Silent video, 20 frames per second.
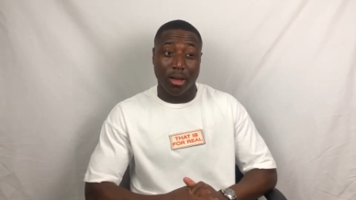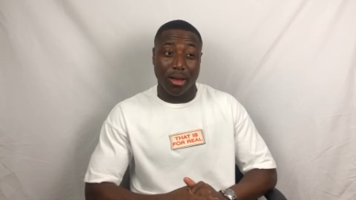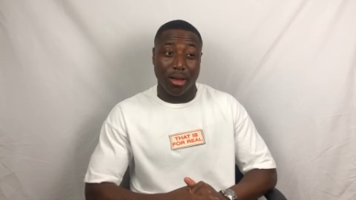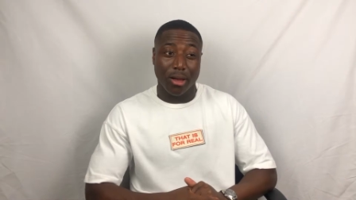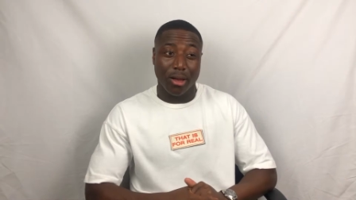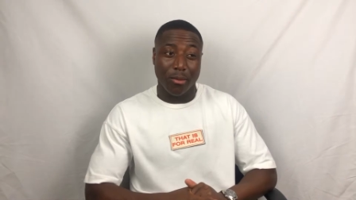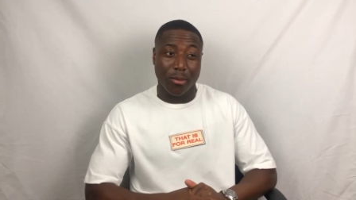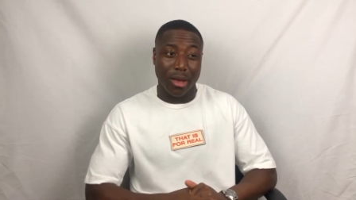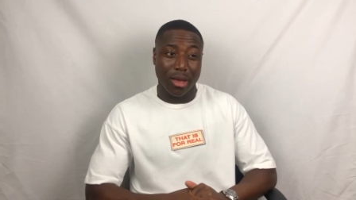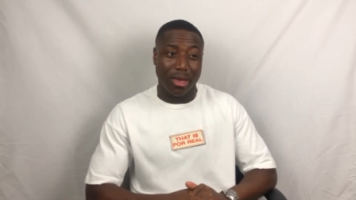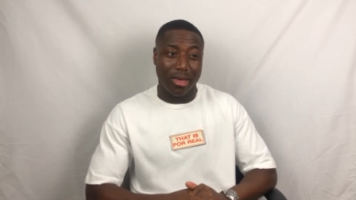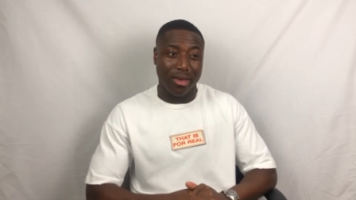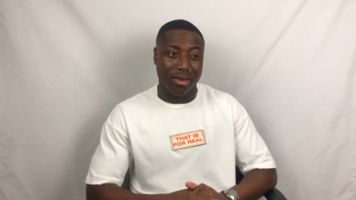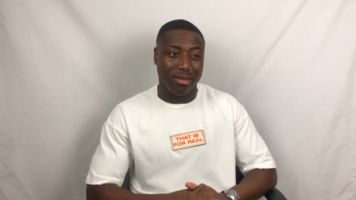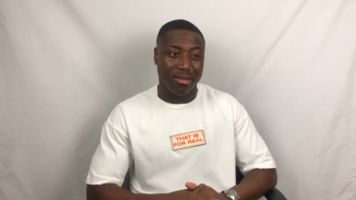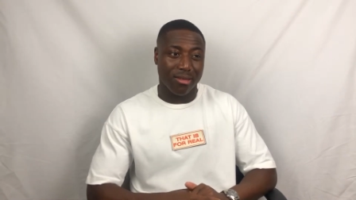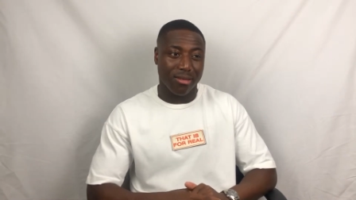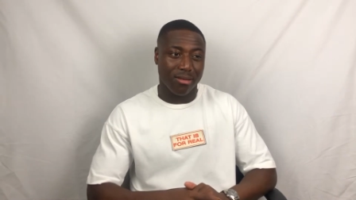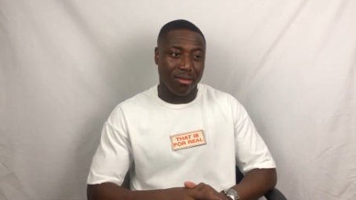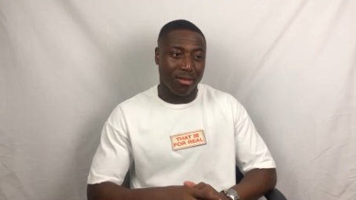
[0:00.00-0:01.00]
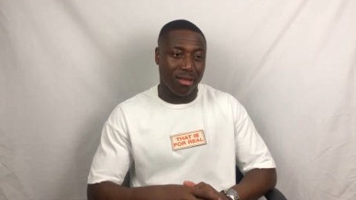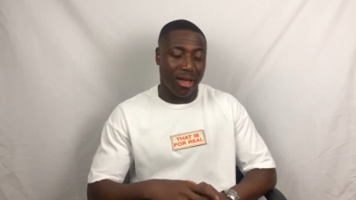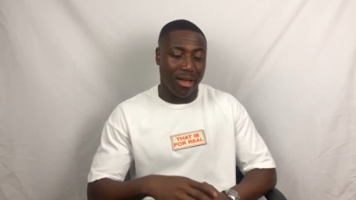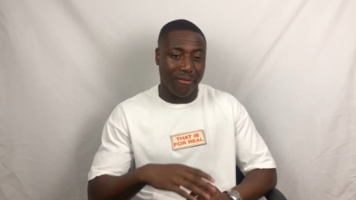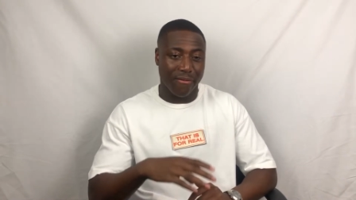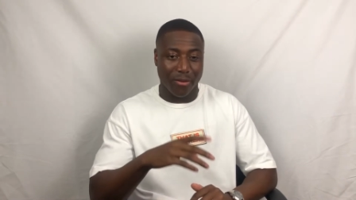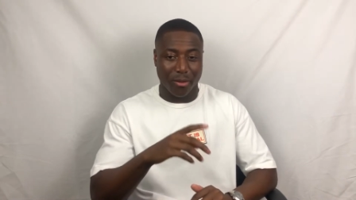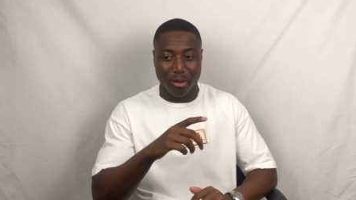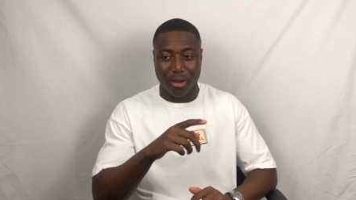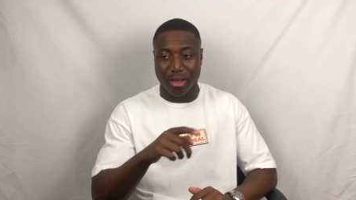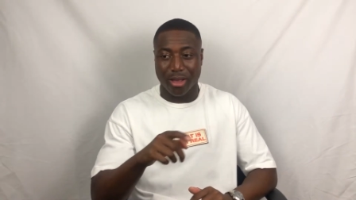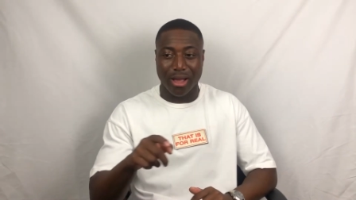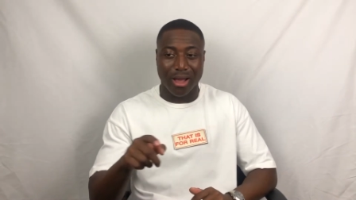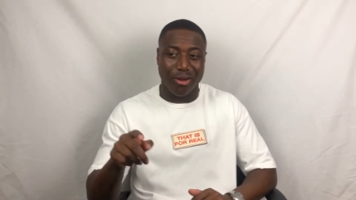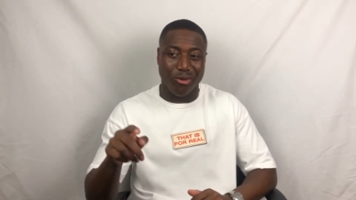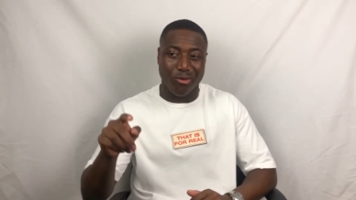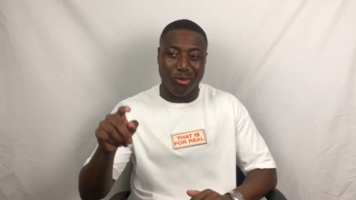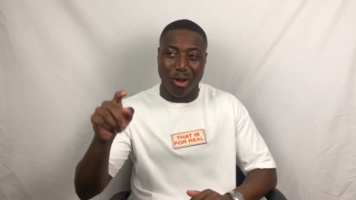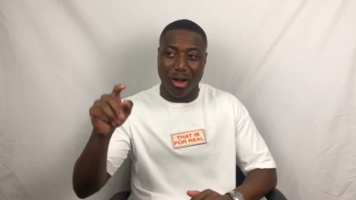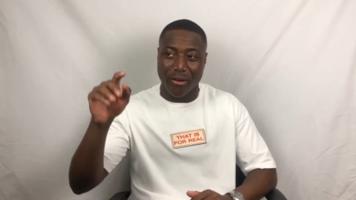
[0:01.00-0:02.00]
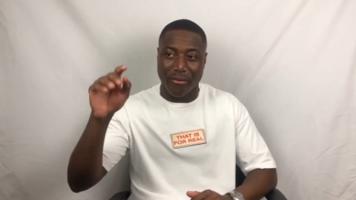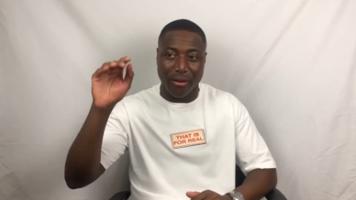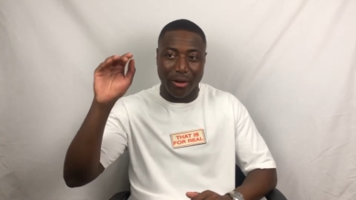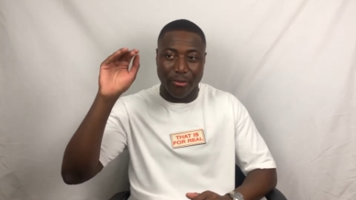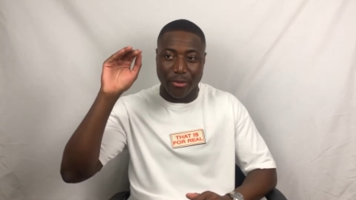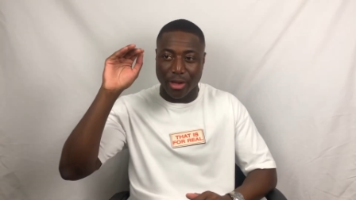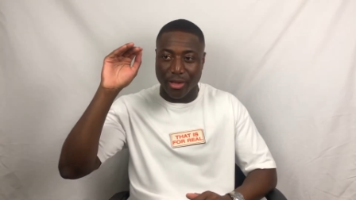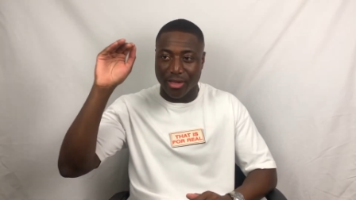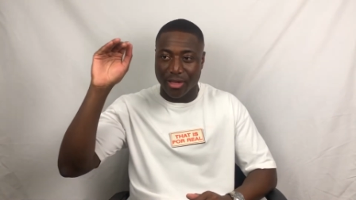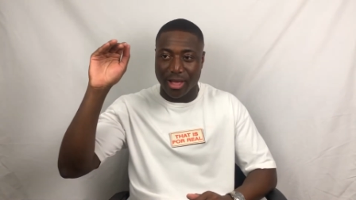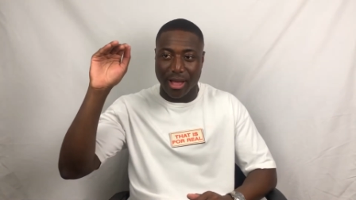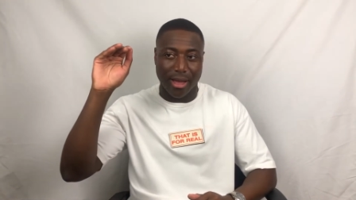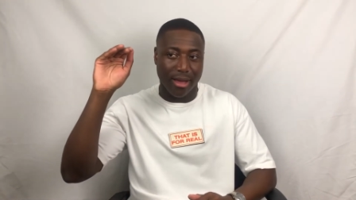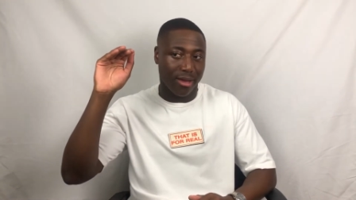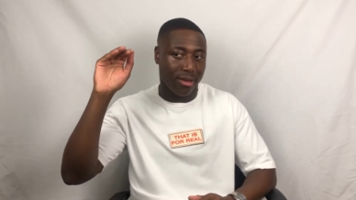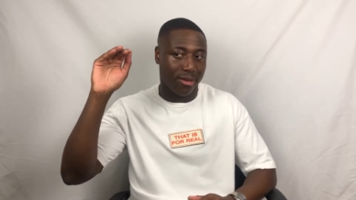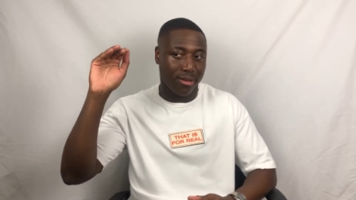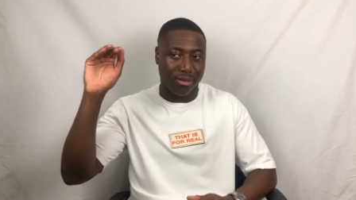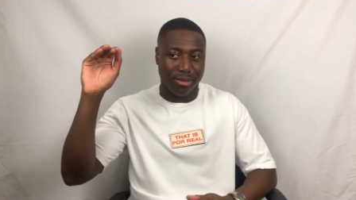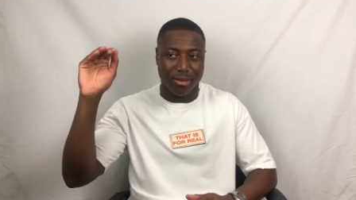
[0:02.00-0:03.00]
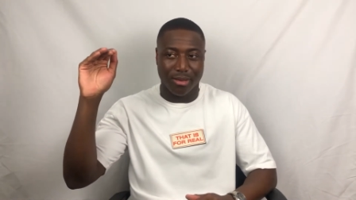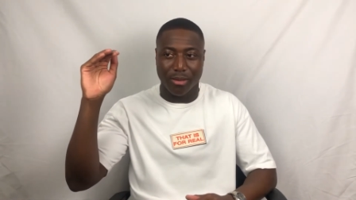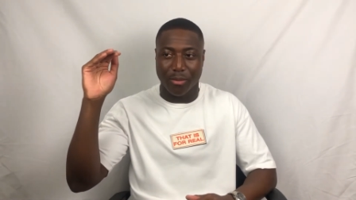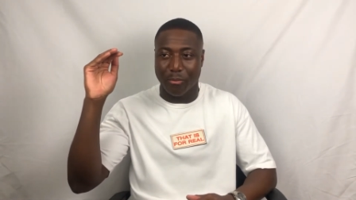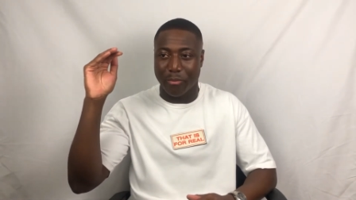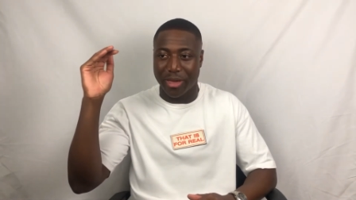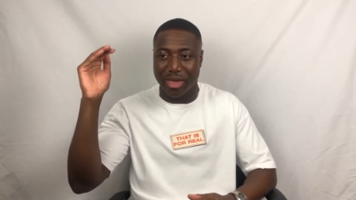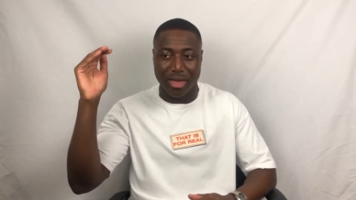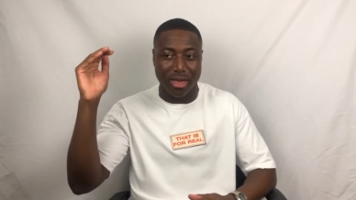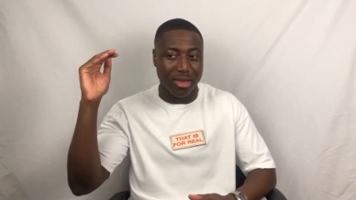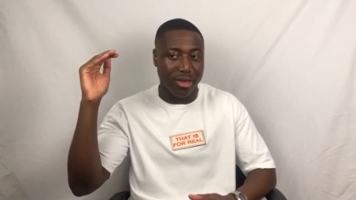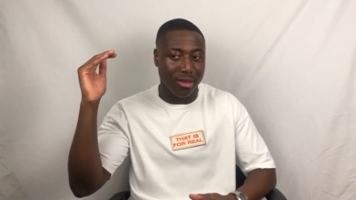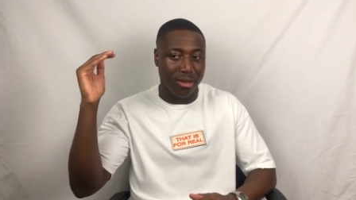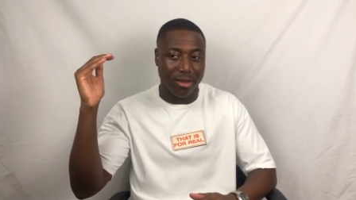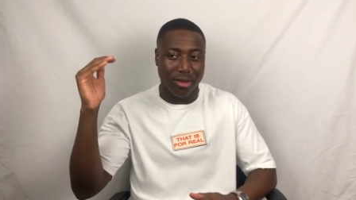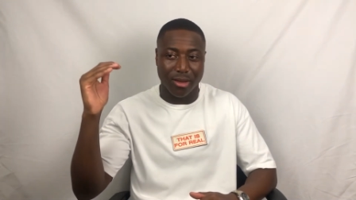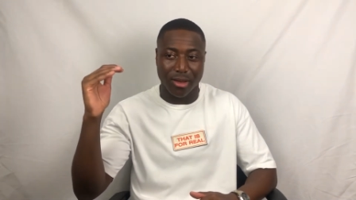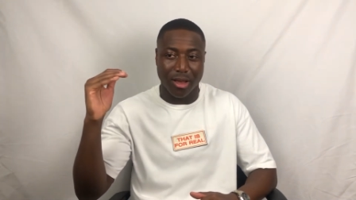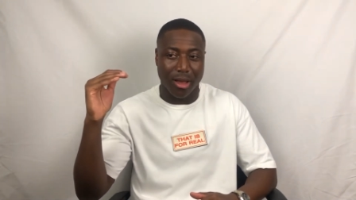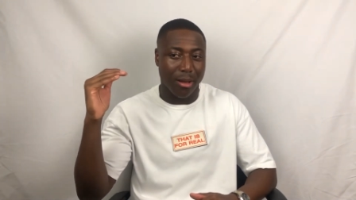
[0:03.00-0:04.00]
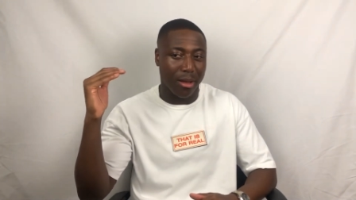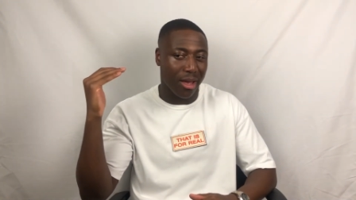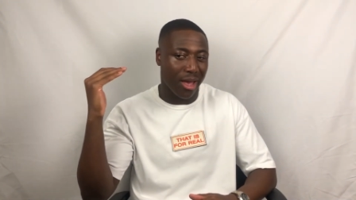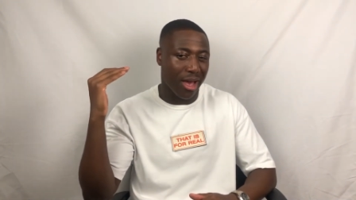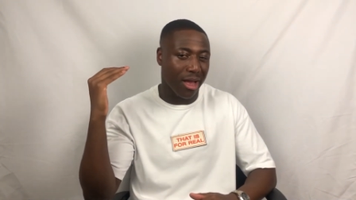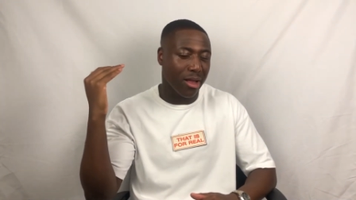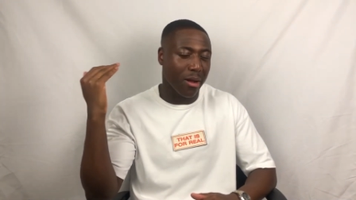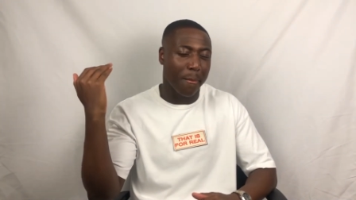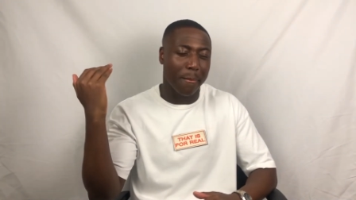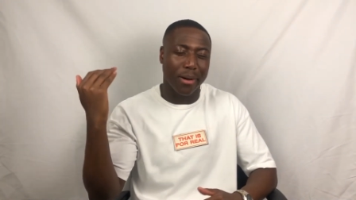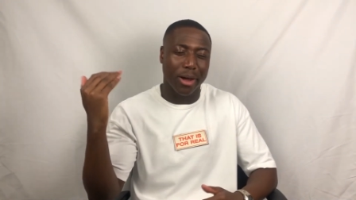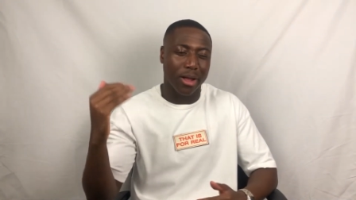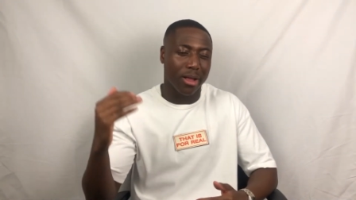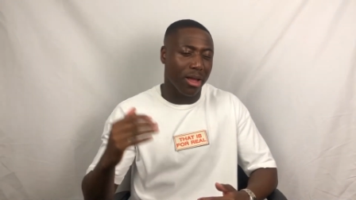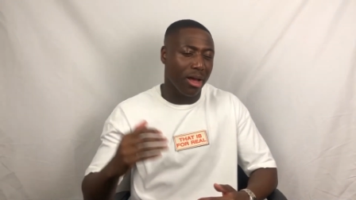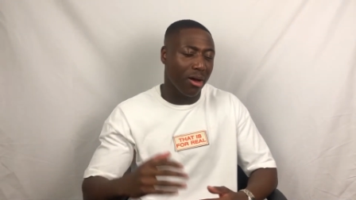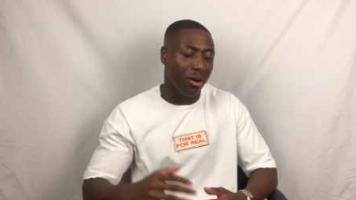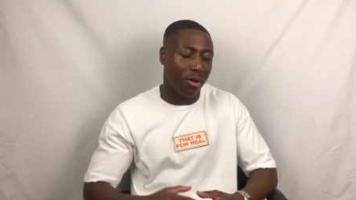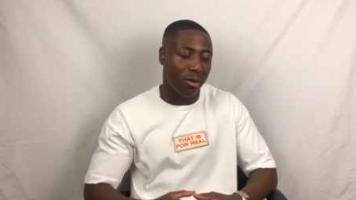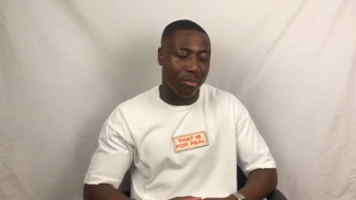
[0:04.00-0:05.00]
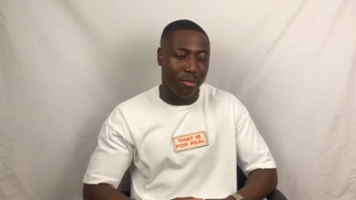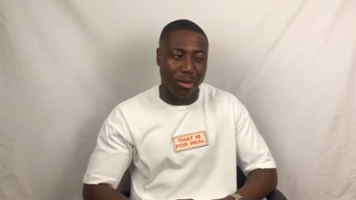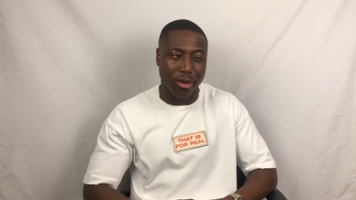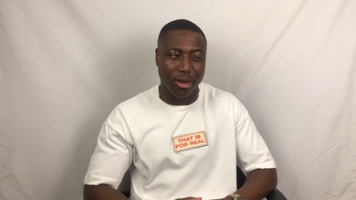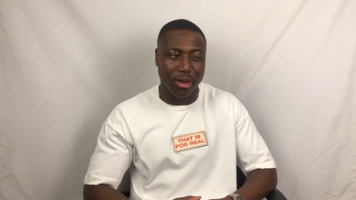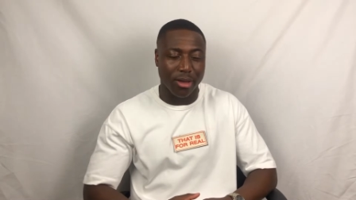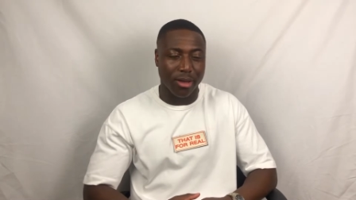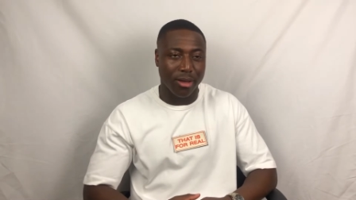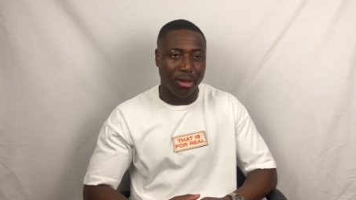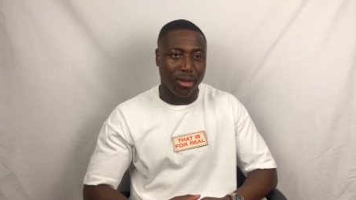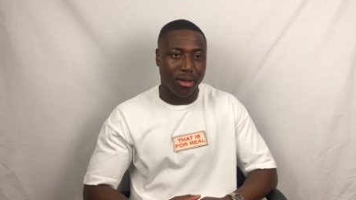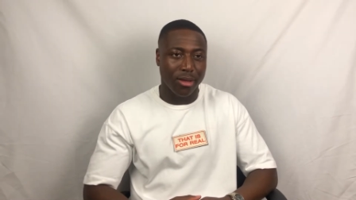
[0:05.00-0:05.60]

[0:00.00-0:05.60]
I guess if you're looking at a graph, I reached the peak and I kind of burnt out a bit.